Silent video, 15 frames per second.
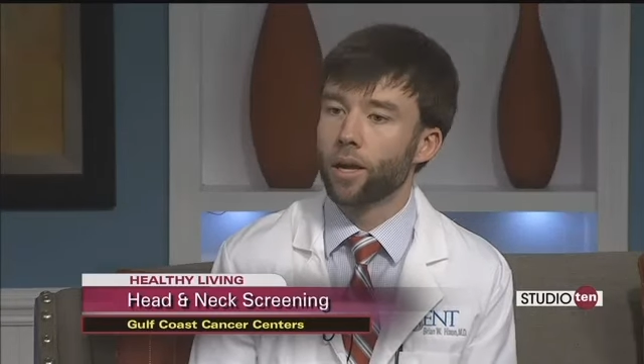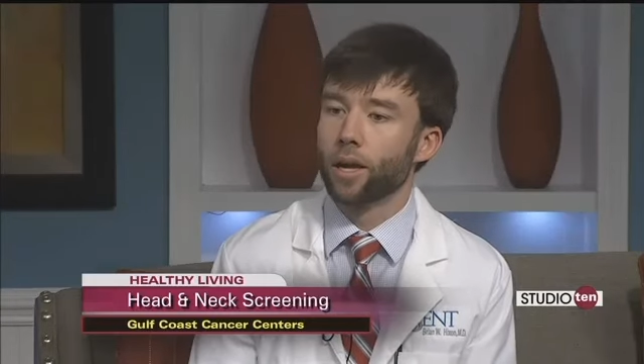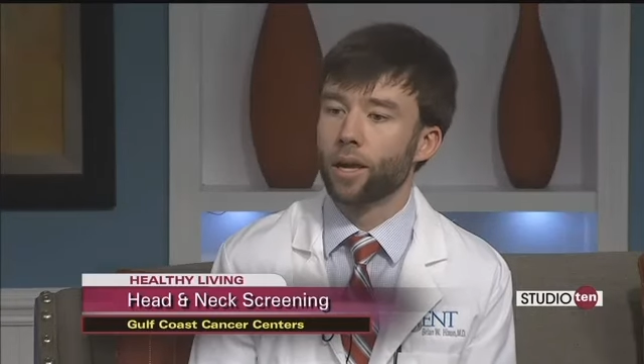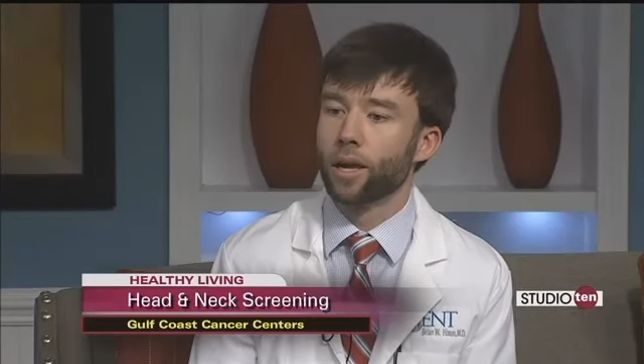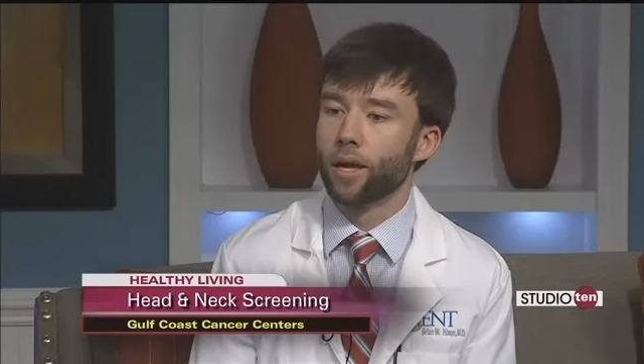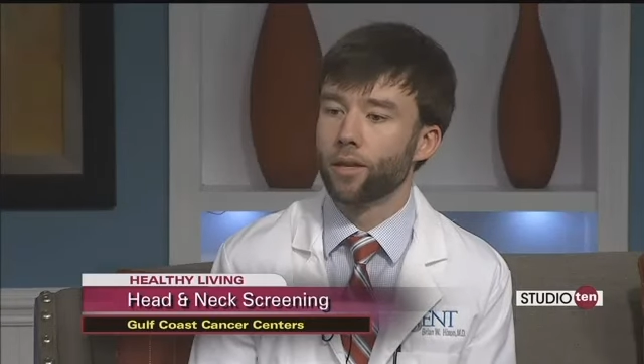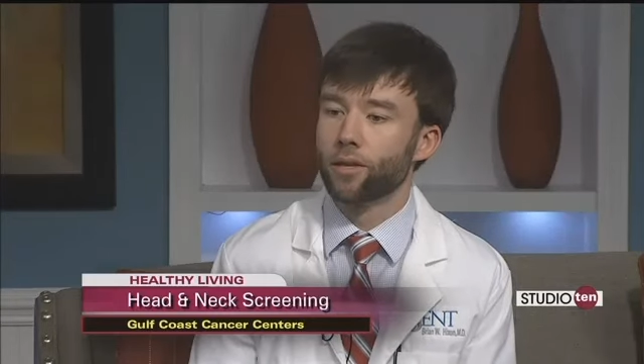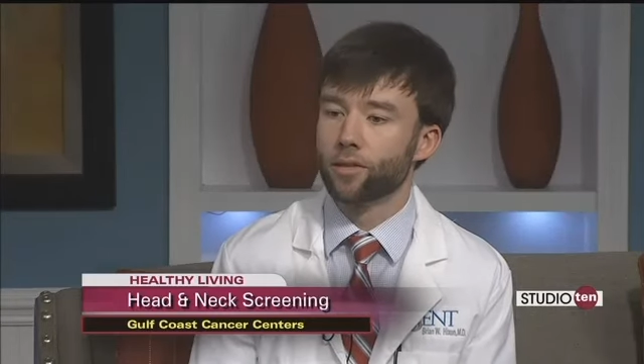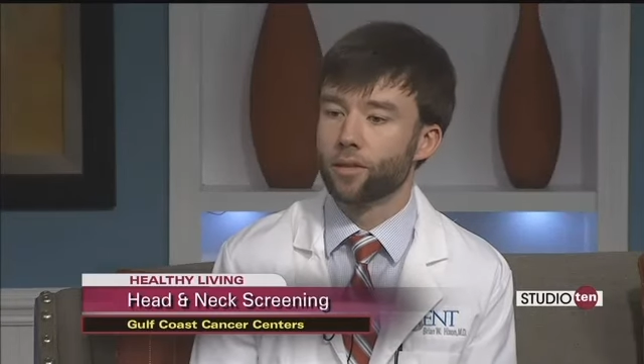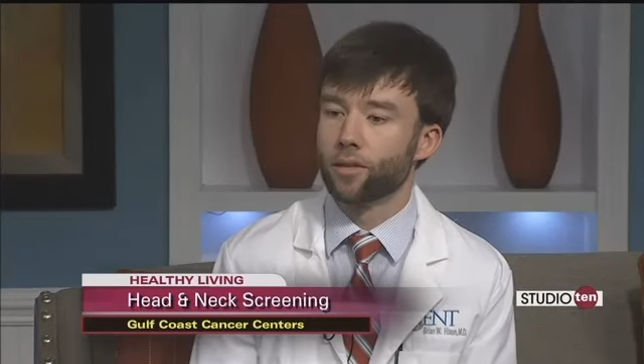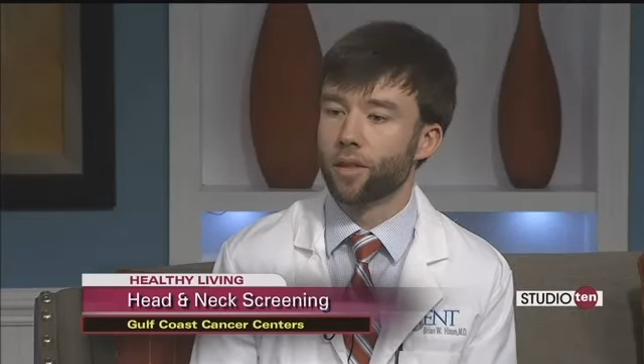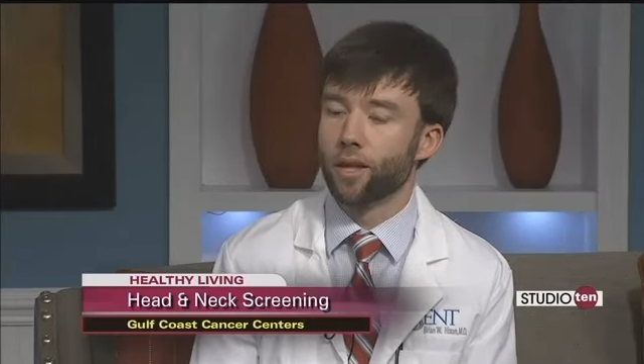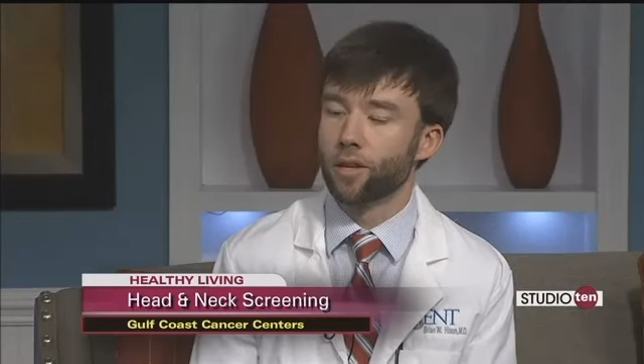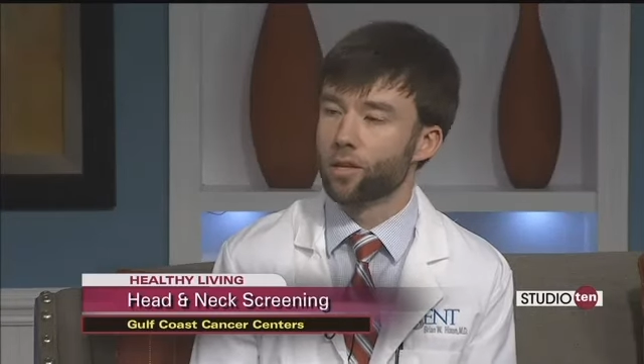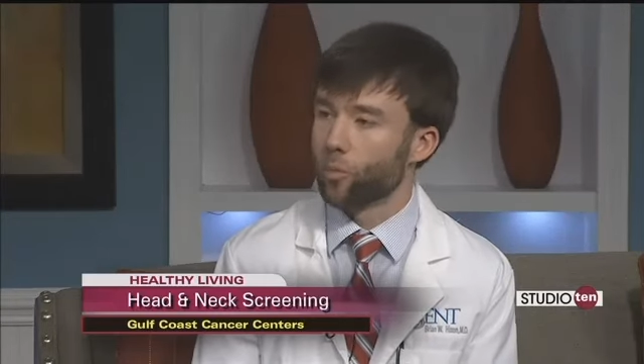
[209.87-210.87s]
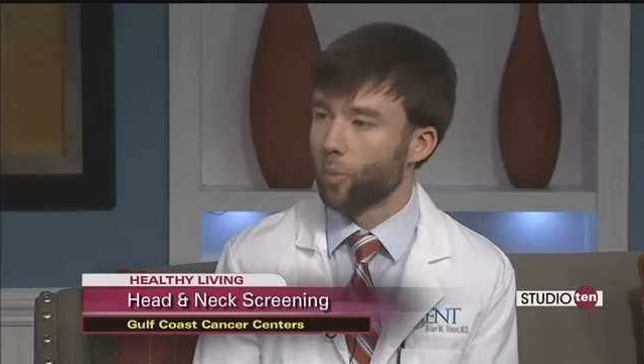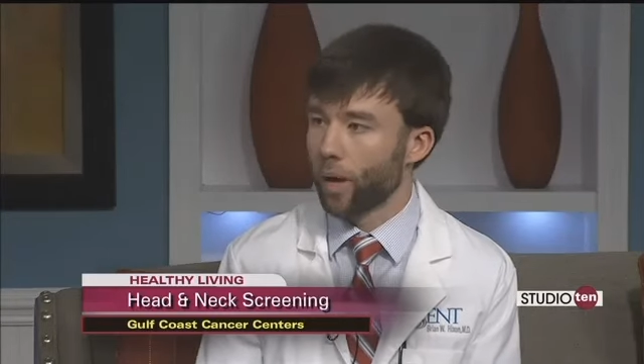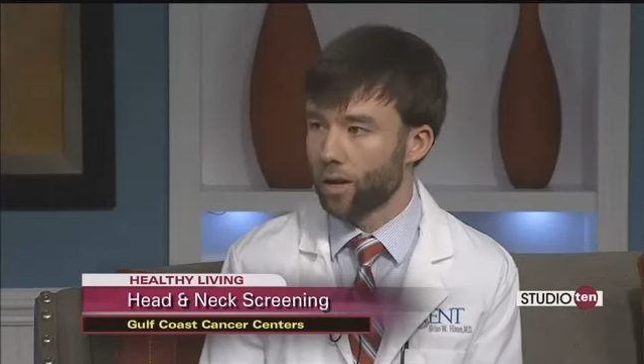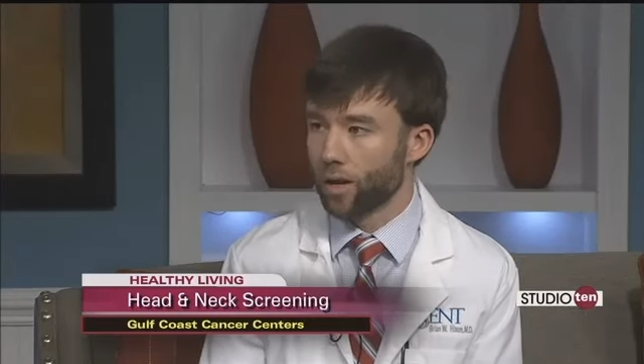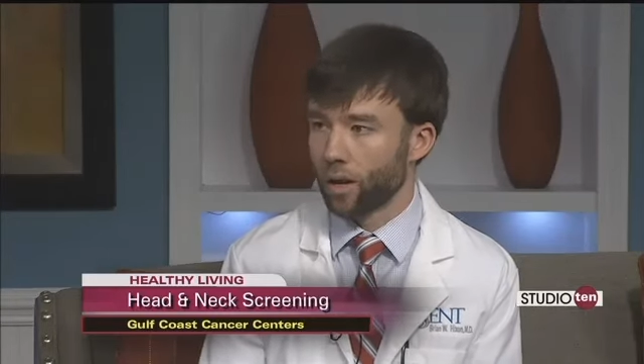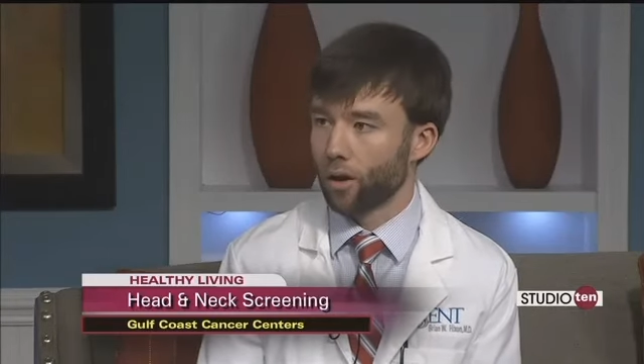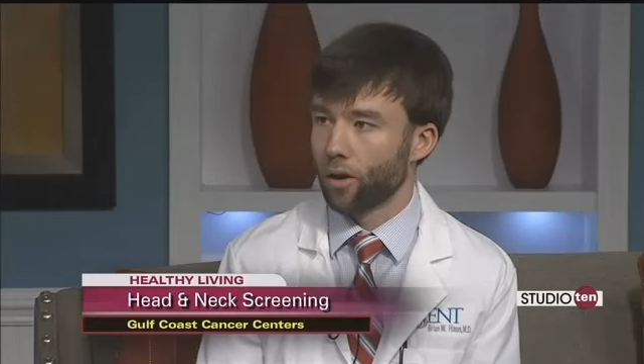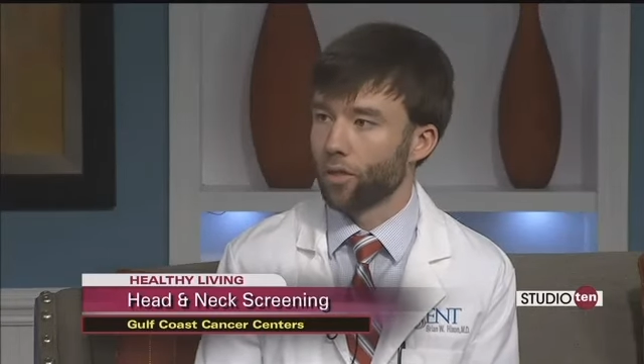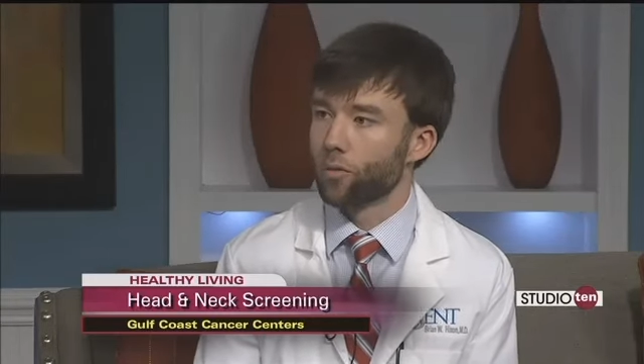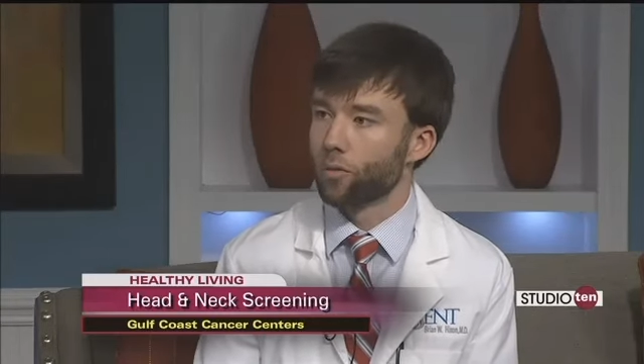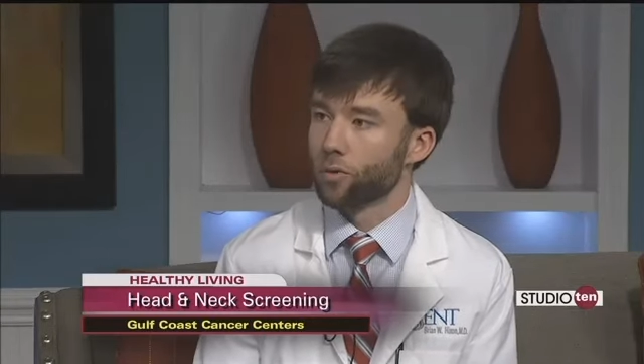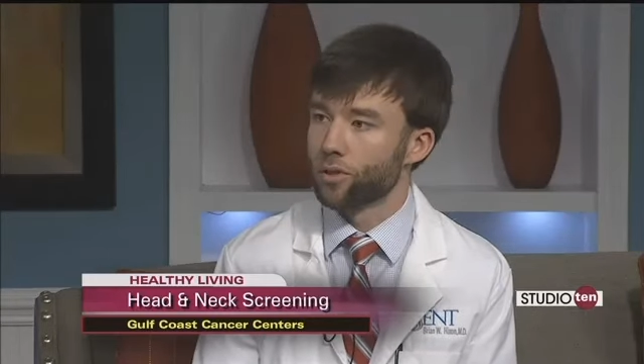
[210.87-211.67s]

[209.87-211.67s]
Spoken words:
And then depending on the